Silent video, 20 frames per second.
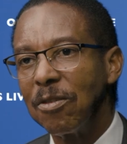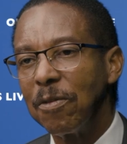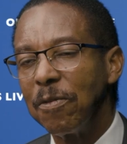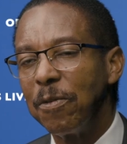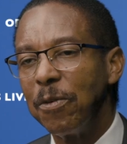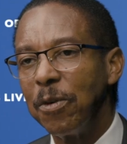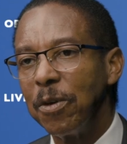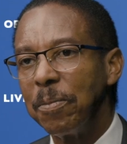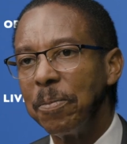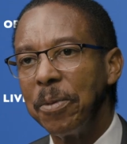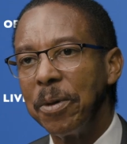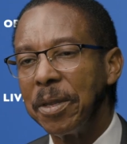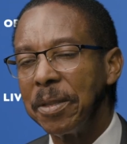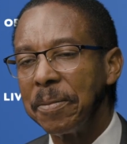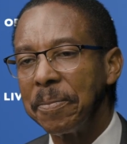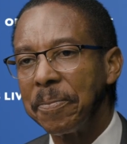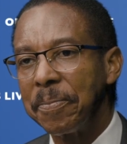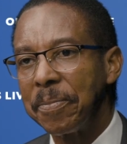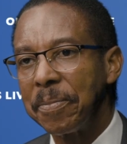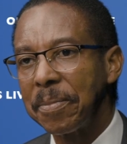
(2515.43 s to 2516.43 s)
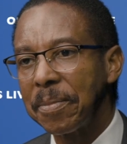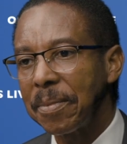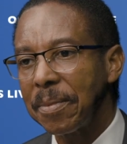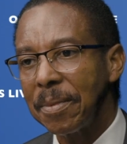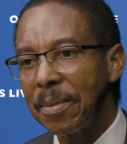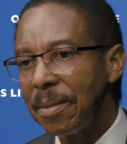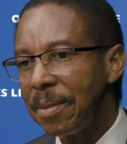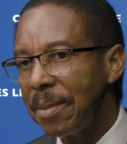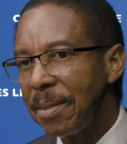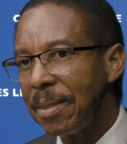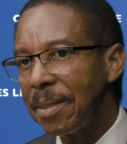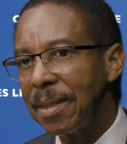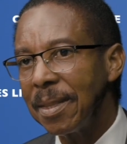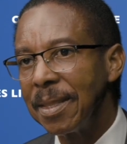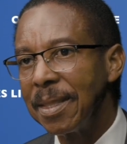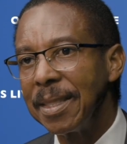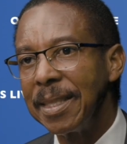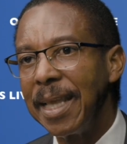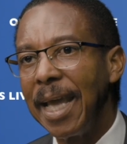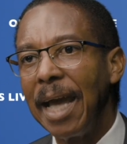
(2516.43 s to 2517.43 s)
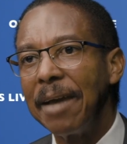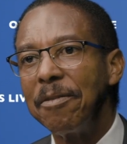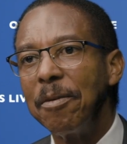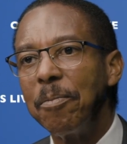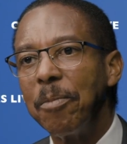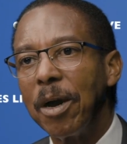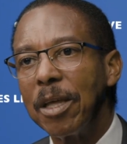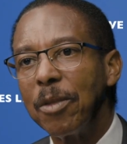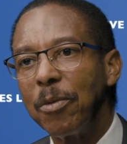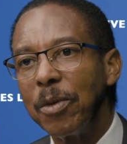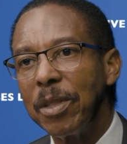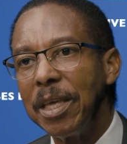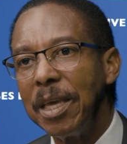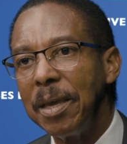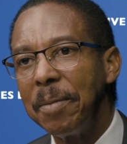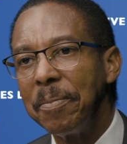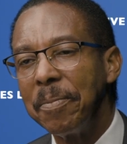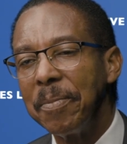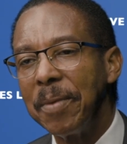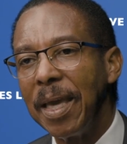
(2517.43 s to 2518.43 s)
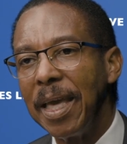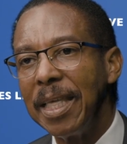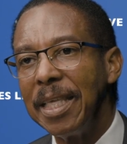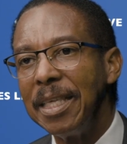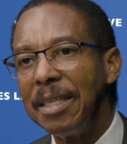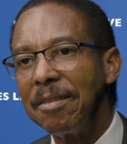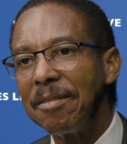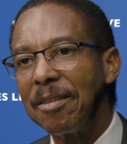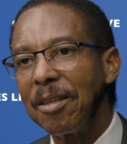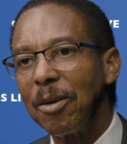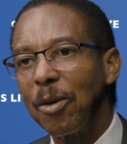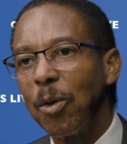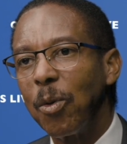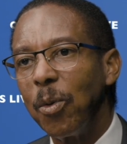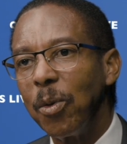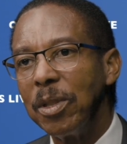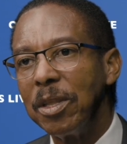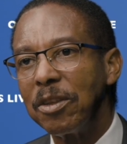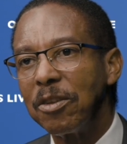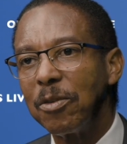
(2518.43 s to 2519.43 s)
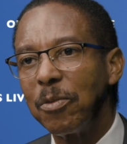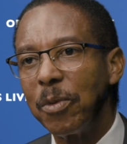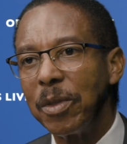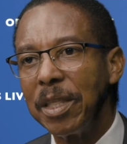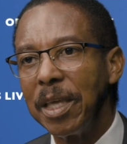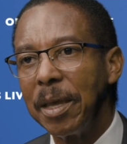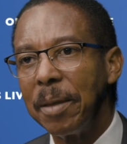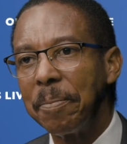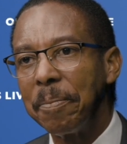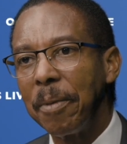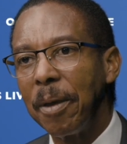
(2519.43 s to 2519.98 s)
forth, but they haven't bothered with him. And he's in a coalition with them